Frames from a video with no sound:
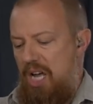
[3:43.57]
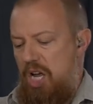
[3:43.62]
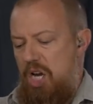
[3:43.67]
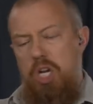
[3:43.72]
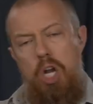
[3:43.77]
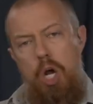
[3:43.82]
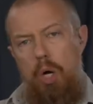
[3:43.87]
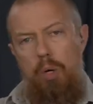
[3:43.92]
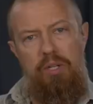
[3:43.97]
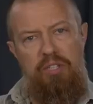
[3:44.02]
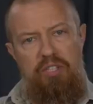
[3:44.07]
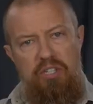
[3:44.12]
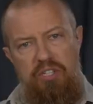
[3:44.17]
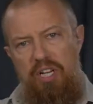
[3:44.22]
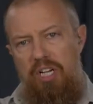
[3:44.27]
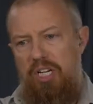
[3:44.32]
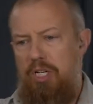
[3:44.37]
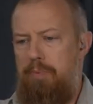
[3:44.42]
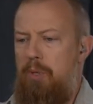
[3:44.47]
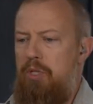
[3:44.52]
No, this is
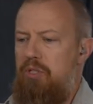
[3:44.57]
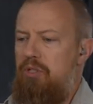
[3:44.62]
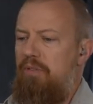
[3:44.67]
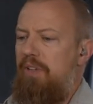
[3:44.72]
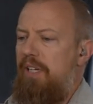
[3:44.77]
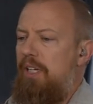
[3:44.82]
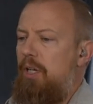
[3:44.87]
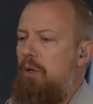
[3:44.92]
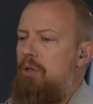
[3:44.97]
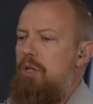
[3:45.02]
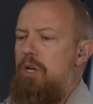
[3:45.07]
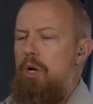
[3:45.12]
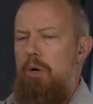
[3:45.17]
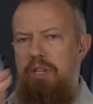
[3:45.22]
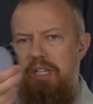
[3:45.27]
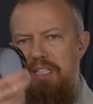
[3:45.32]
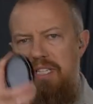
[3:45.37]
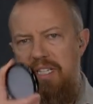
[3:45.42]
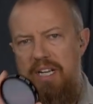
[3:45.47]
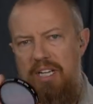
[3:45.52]
not a sponsored video. No,
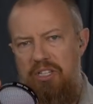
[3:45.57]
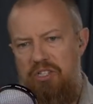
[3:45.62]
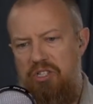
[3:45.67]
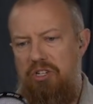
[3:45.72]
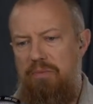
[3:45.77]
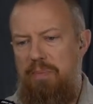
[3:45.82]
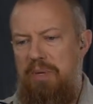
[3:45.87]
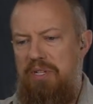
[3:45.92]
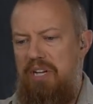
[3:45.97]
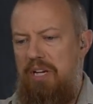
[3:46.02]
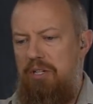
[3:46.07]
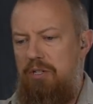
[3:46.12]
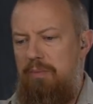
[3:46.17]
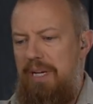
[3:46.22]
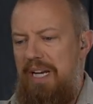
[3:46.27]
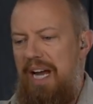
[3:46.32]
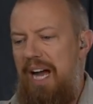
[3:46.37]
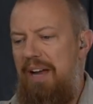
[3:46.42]
they did not ship this out to me.